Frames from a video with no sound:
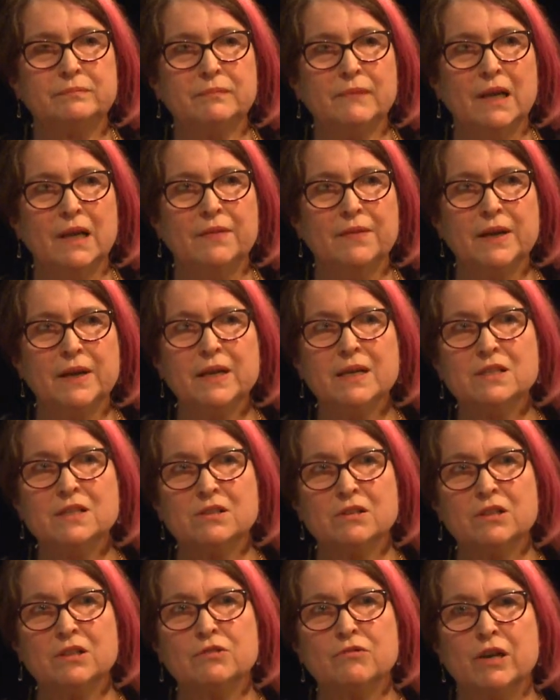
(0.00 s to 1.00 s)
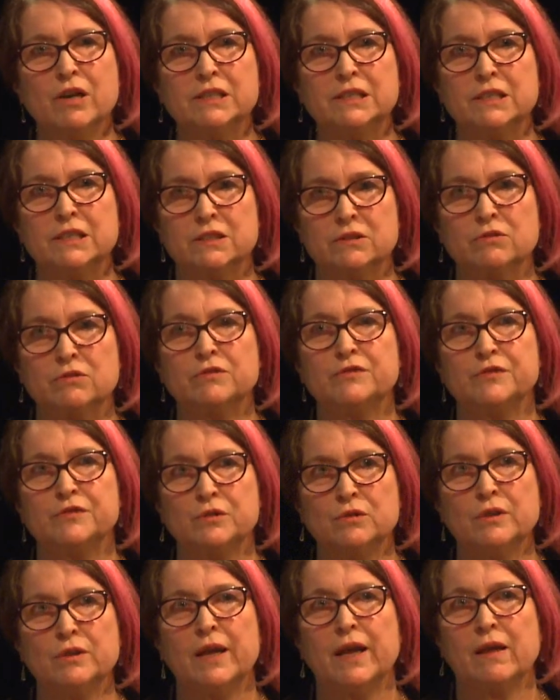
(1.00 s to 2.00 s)
then he started writing sort of
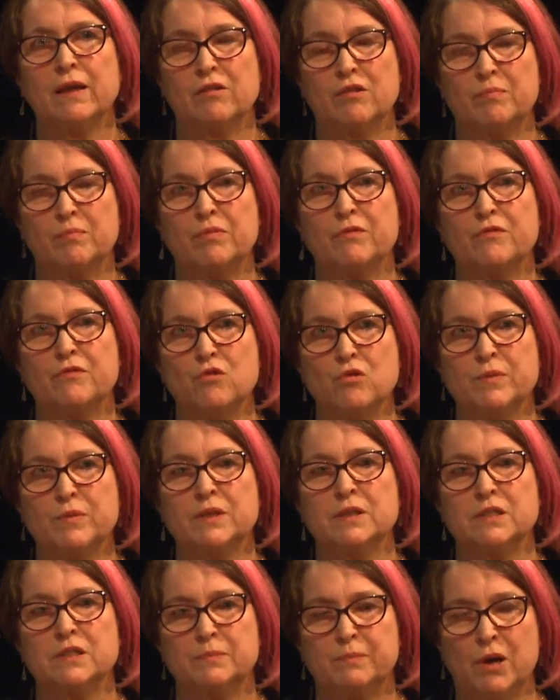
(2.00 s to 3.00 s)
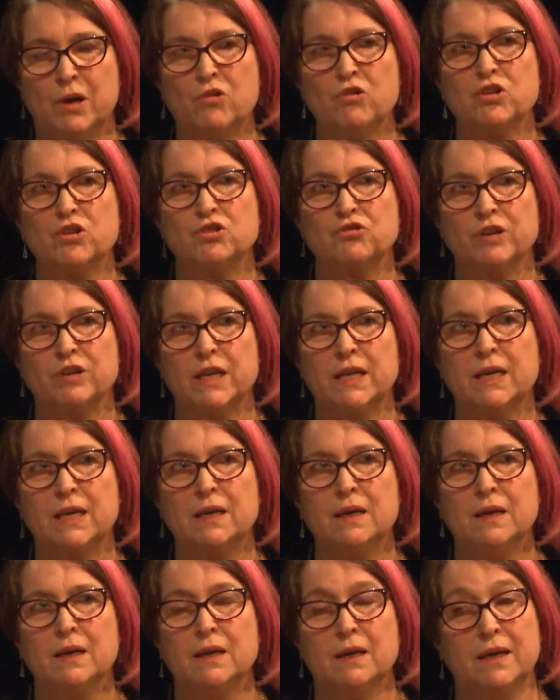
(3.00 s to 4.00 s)
full-length performance poetry.
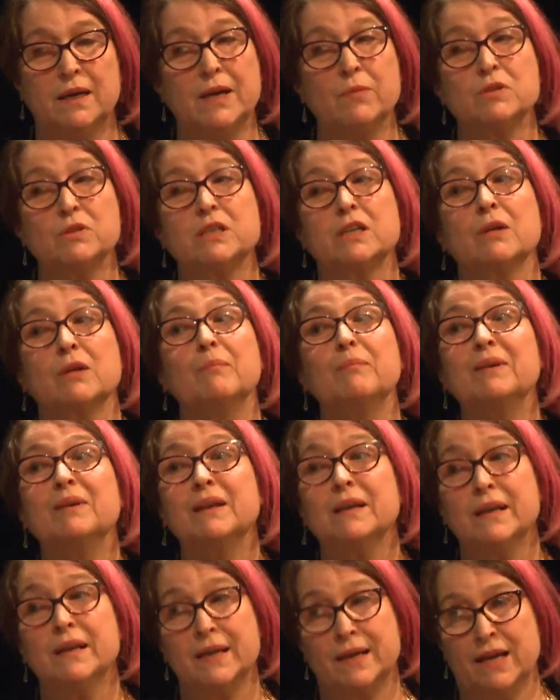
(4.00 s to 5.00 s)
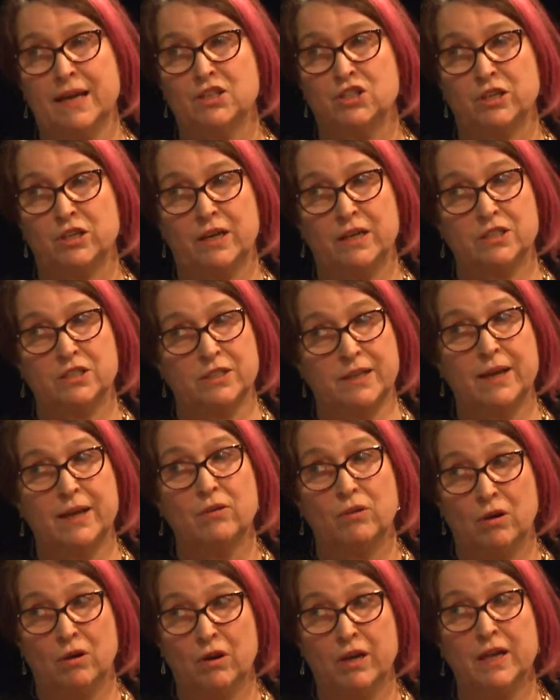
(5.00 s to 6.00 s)
He was a complete education
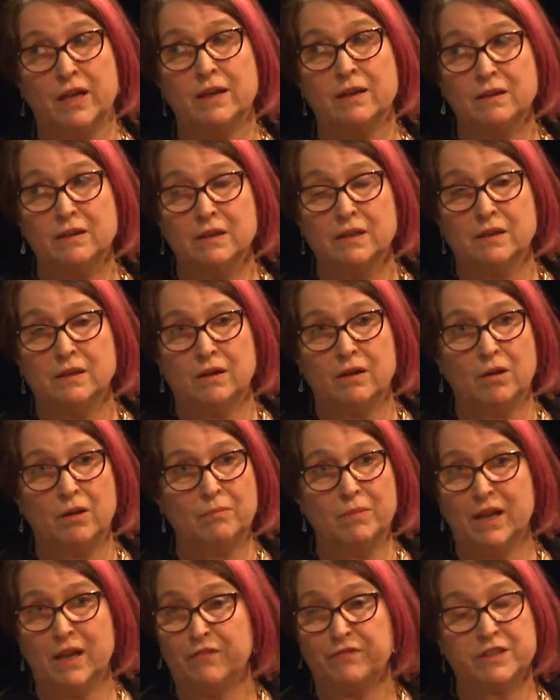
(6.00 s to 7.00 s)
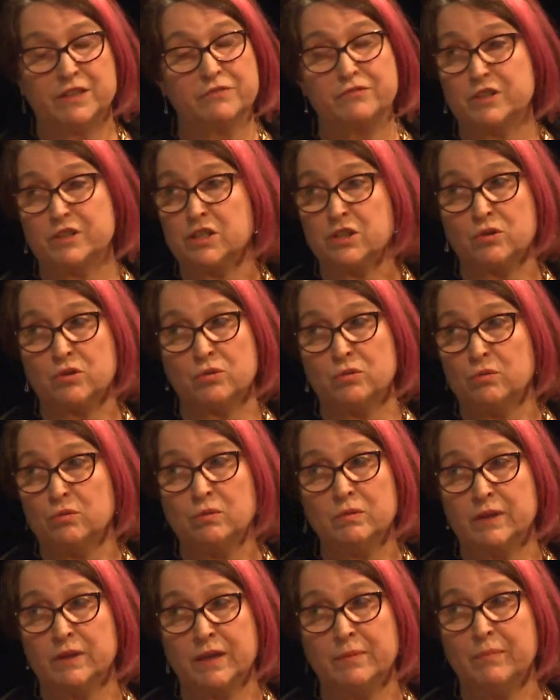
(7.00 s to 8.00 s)
outlier. Left every
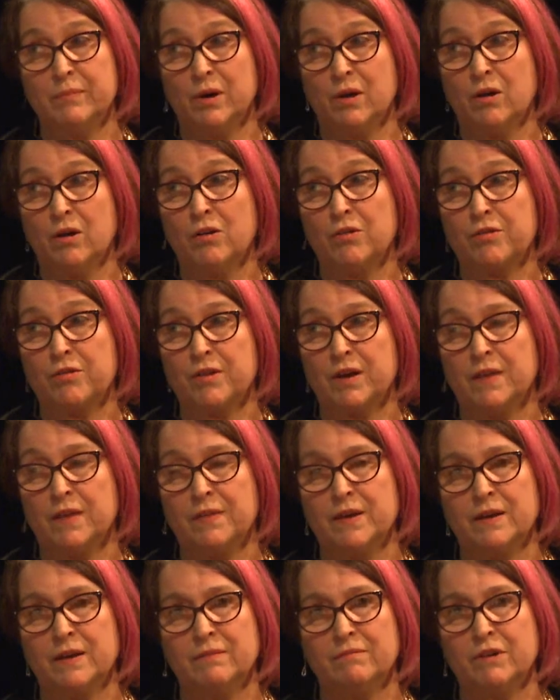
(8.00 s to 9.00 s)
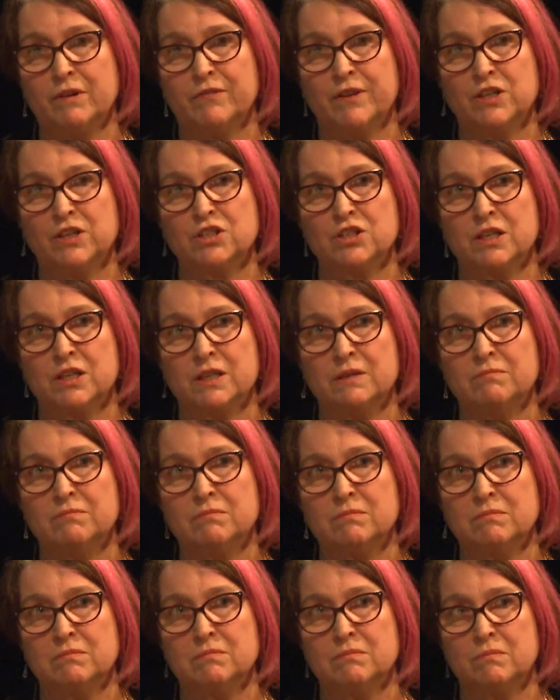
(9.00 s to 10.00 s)
school in Bath and then eventually
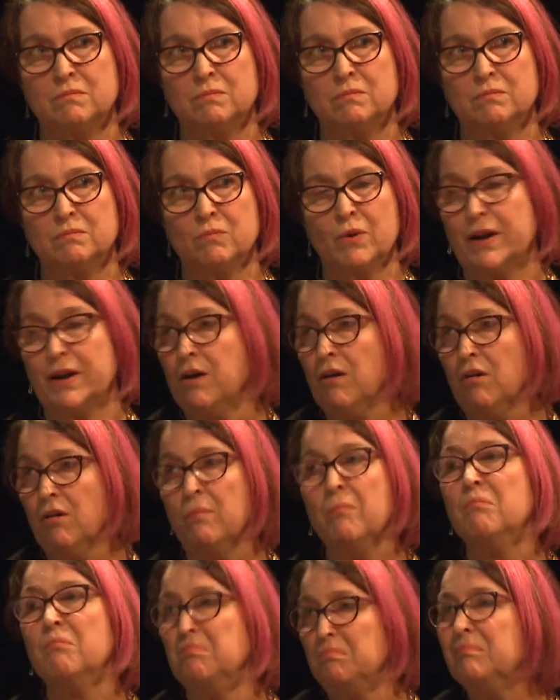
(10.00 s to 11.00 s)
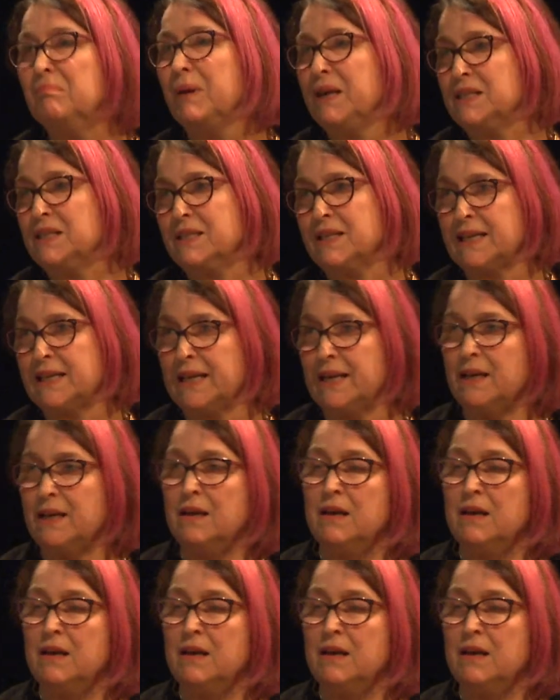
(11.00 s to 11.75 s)
went home, basically.